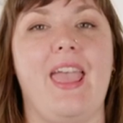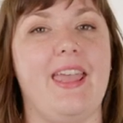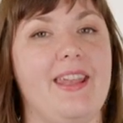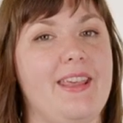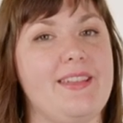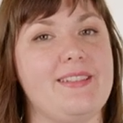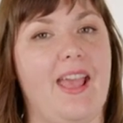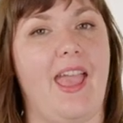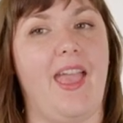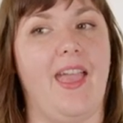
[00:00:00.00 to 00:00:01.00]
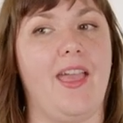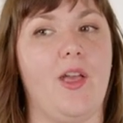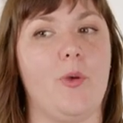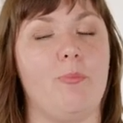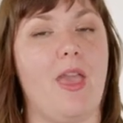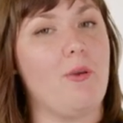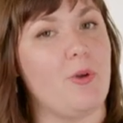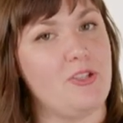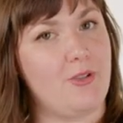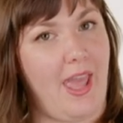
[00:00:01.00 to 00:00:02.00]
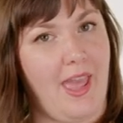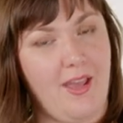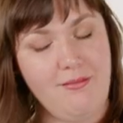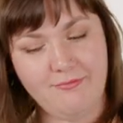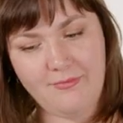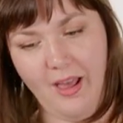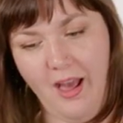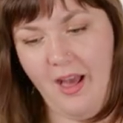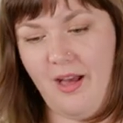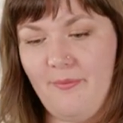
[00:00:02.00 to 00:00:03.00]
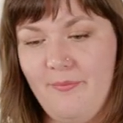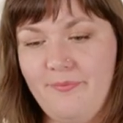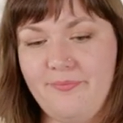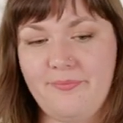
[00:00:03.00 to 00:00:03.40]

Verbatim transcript: It is a pay what you can um,